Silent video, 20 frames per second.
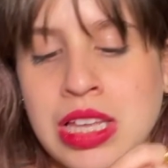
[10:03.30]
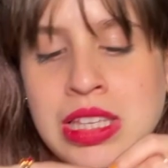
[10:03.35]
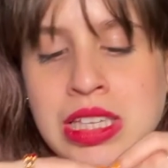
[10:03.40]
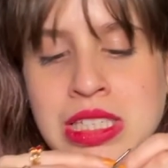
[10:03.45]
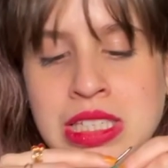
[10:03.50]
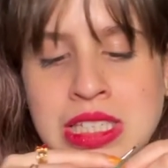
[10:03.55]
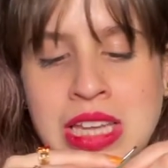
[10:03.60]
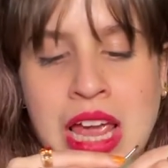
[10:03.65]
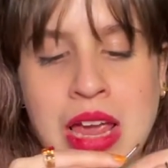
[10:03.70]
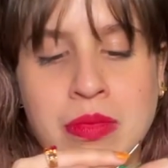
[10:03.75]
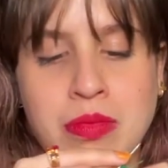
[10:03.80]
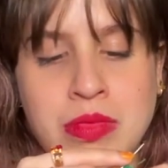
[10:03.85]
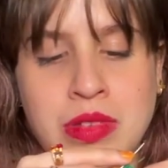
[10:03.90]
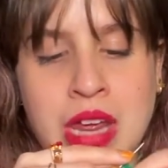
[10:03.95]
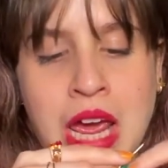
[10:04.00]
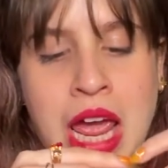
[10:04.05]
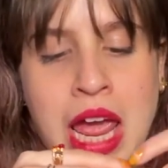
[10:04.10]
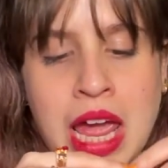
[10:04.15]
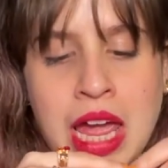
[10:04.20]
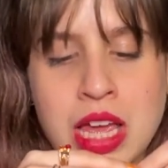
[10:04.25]
the same
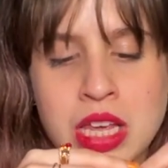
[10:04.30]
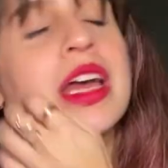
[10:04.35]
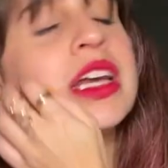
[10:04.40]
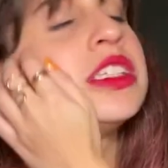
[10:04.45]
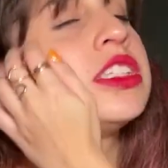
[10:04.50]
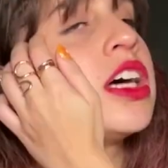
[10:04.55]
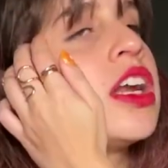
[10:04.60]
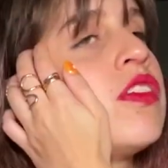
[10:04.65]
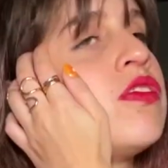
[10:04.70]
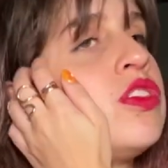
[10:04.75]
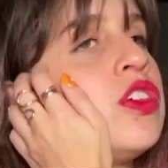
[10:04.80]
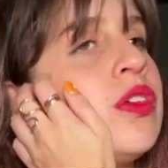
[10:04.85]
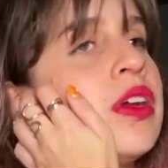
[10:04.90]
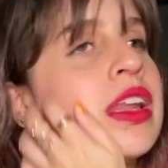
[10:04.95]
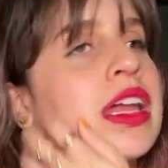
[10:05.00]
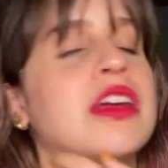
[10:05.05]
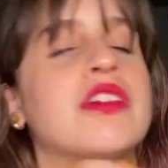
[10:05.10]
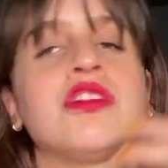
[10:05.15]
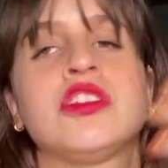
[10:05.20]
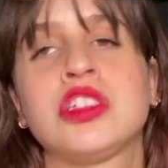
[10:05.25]
day, instead of doing
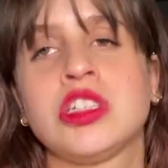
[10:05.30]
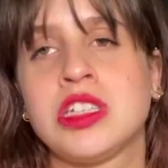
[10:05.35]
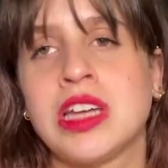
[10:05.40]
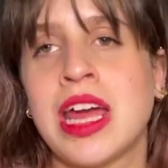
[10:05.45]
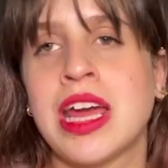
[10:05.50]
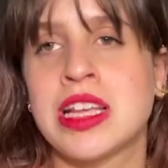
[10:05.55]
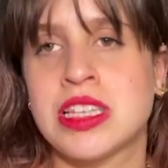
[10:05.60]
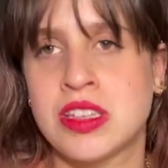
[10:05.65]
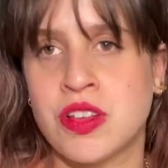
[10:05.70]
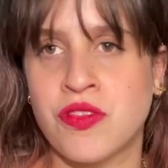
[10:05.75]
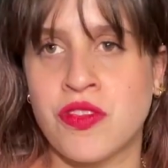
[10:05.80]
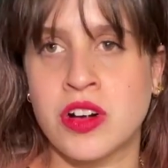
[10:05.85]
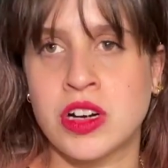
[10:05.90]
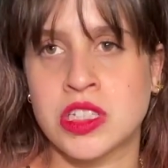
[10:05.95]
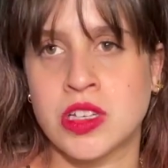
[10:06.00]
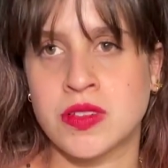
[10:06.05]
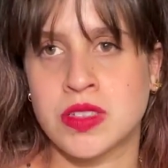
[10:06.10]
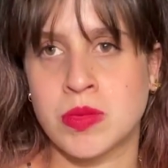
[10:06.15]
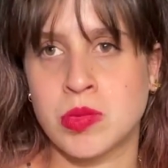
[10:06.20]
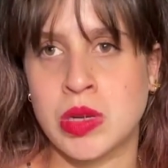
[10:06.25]
like today is the 1st
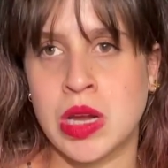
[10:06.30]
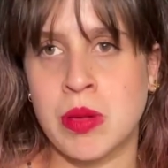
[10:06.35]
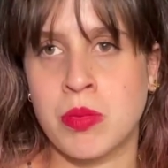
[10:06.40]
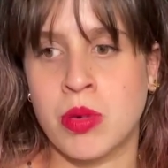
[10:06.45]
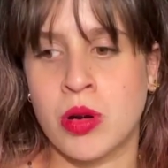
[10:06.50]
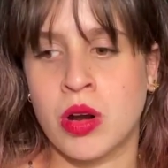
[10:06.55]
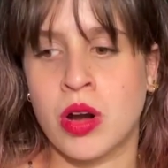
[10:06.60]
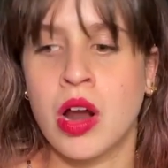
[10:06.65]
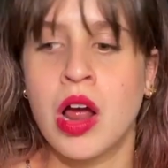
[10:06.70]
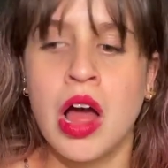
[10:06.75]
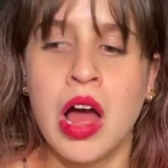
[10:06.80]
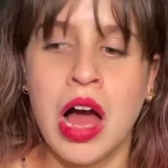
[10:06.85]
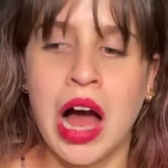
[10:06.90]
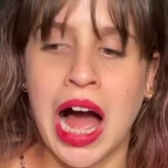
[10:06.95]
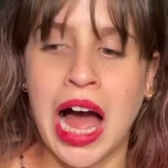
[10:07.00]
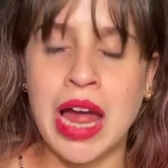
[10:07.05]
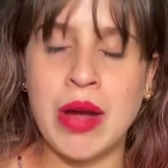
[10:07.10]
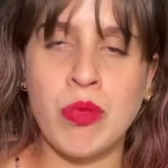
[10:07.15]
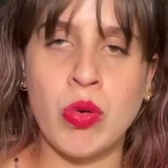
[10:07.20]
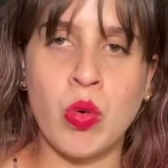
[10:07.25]
of September,
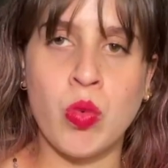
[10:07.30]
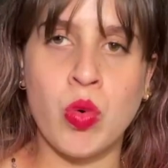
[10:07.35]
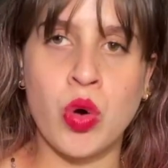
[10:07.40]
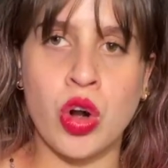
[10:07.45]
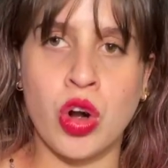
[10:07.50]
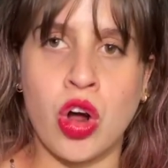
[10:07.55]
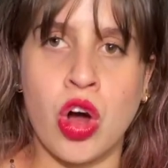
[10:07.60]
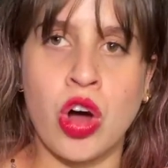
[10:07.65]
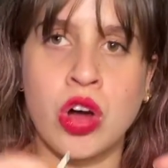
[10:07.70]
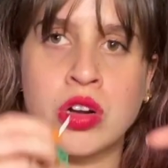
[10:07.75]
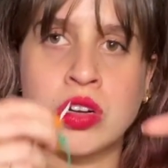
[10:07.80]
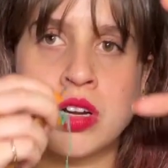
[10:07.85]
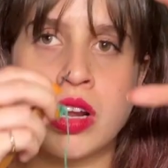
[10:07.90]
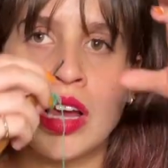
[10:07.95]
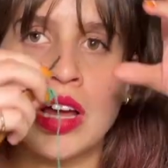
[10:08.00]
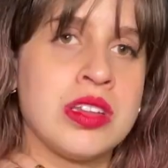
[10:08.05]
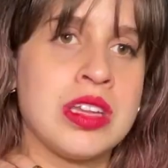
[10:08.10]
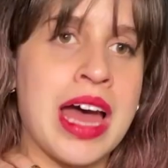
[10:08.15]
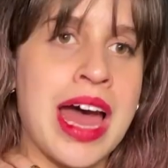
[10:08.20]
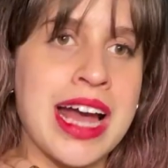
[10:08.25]
I will work on
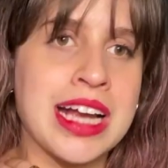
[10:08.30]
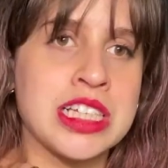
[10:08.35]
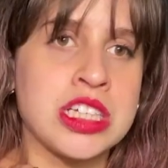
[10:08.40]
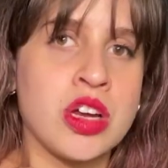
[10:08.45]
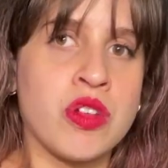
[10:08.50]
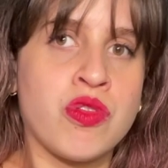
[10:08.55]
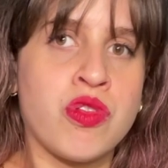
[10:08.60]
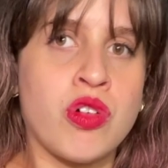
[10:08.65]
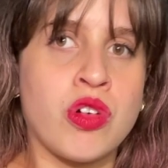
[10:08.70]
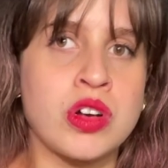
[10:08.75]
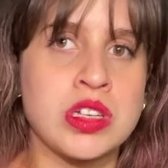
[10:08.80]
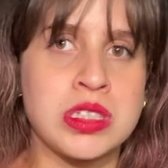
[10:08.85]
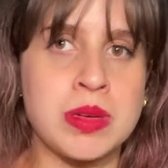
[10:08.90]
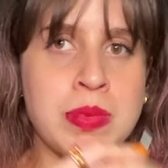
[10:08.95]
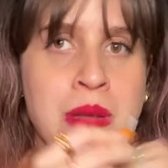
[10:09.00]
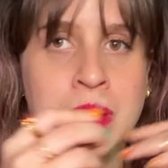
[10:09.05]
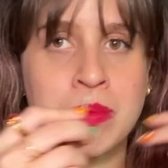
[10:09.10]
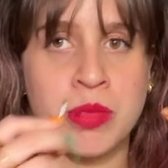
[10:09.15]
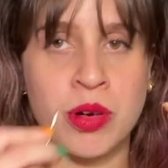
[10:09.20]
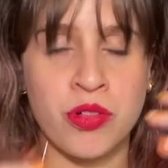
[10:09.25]
the hexagon for
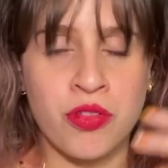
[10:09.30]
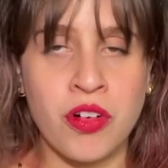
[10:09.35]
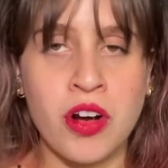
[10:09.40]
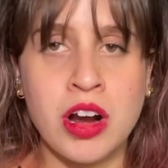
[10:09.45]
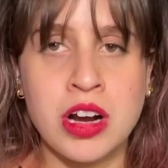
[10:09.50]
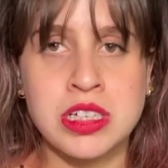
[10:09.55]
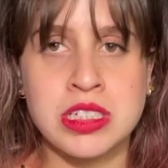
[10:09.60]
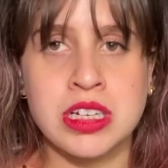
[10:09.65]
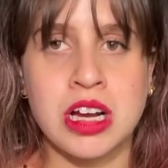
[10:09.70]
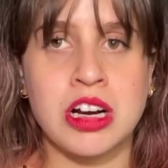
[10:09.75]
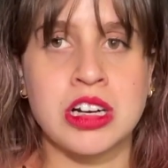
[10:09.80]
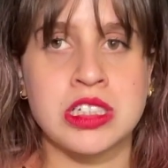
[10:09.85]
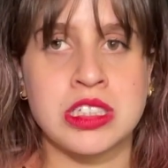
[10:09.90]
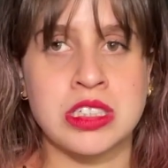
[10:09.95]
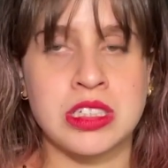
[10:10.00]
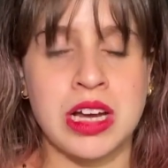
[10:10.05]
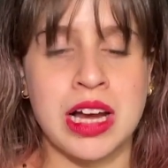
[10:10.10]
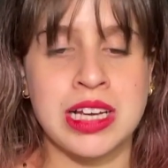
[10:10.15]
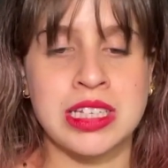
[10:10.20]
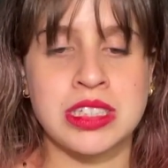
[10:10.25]
September 1st,
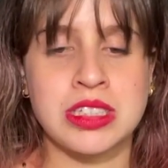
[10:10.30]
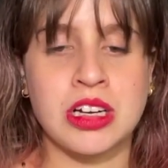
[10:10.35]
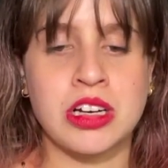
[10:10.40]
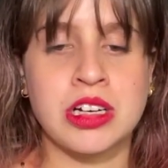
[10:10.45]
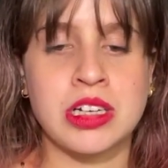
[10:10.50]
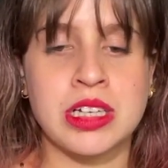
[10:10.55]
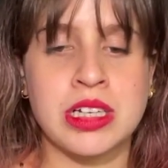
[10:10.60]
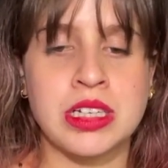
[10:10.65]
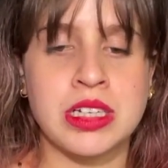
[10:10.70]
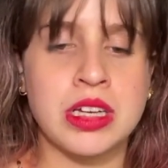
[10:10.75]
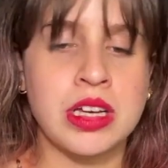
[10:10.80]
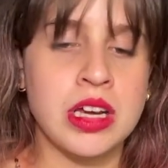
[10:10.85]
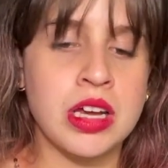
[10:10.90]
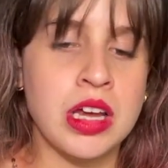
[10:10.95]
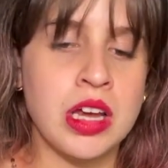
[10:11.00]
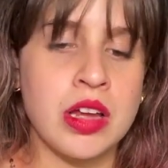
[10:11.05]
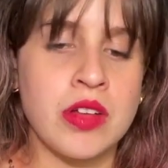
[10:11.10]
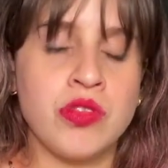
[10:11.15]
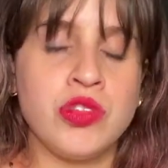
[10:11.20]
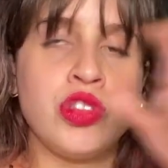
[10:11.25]
I started
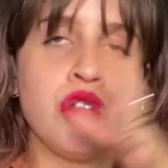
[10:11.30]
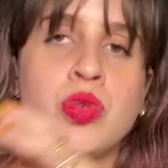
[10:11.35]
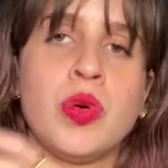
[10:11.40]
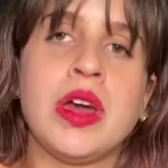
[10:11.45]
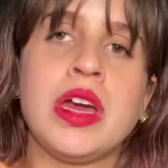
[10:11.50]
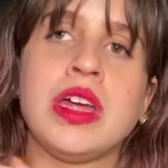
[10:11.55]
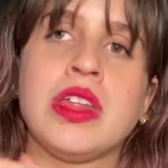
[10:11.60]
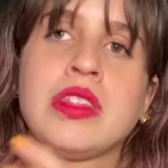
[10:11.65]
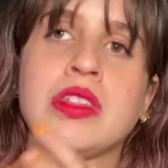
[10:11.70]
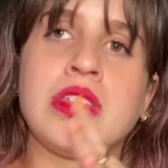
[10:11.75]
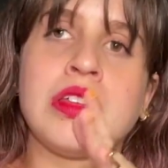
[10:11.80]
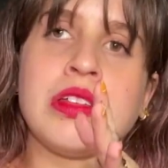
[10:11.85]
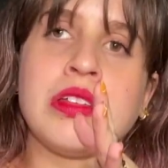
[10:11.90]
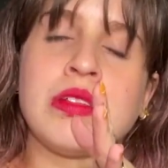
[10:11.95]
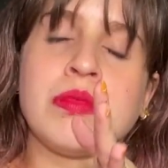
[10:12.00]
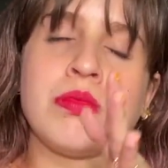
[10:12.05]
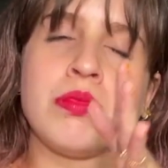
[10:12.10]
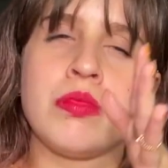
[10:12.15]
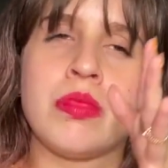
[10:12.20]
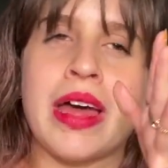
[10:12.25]
doing the
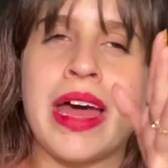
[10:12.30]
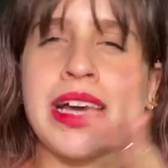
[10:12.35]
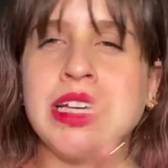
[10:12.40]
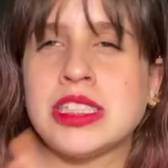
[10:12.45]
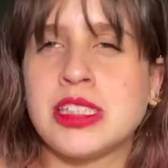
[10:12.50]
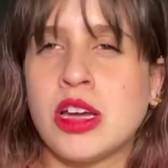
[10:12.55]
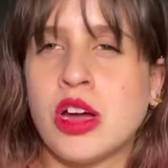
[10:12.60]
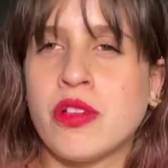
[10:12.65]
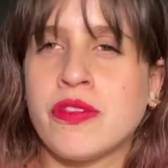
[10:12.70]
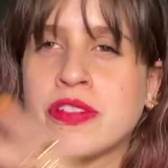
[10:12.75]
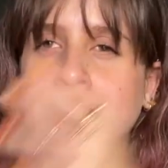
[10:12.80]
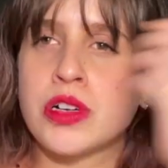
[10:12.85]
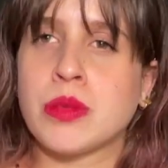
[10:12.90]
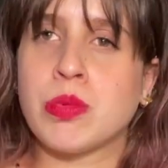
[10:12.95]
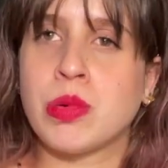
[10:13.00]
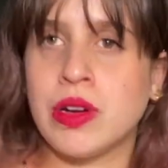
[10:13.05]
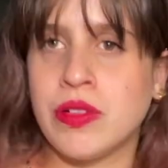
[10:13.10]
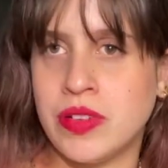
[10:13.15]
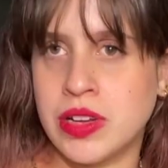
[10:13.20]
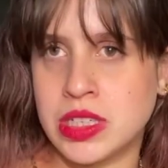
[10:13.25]
hexagon for the
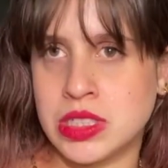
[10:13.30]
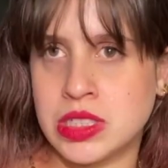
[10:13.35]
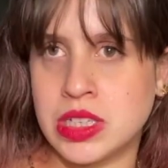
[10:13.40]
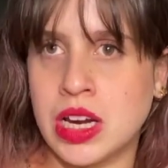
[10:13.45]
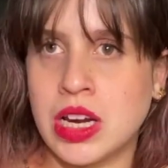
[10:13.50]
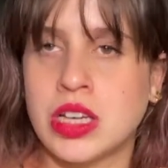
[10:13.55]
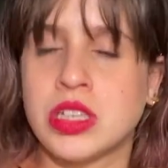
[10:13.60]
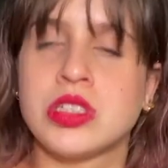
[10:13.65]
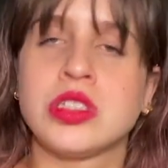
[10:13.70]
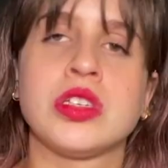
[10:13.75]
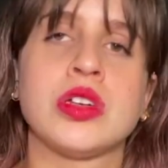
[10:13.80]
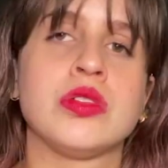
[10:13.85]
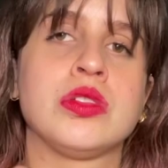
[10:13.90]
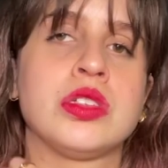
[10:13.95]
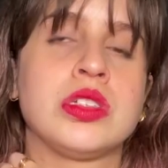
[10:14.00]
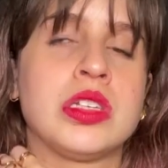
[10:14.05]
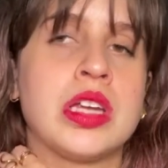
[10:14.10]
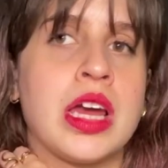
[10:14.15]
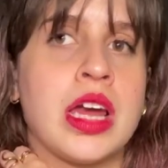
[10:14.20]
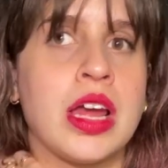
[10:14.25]
previous day. So
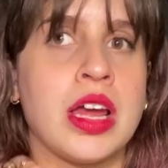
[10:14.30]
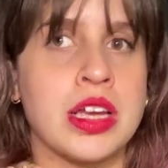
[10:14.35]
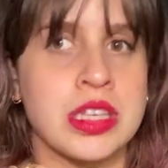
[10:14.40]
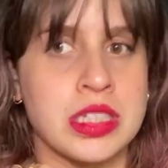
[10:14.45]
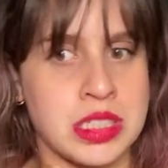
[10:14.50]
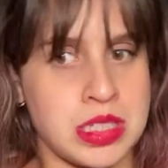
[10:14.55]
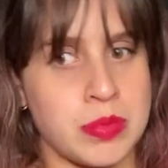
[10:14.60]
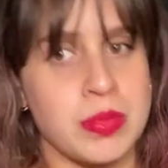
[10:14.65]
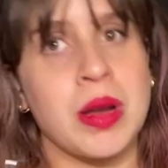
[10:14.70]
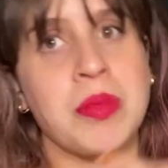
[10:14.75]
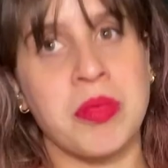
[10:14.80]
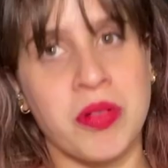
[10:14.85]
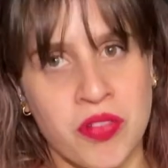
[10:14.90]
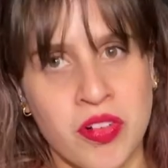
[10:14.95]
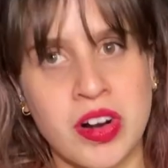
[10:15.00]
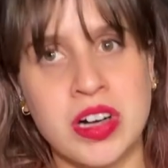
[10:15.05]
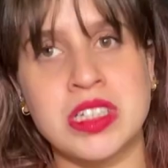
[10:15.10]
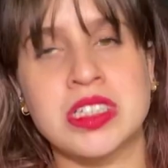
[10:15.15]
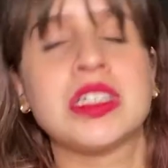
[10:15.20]
today is September 1st,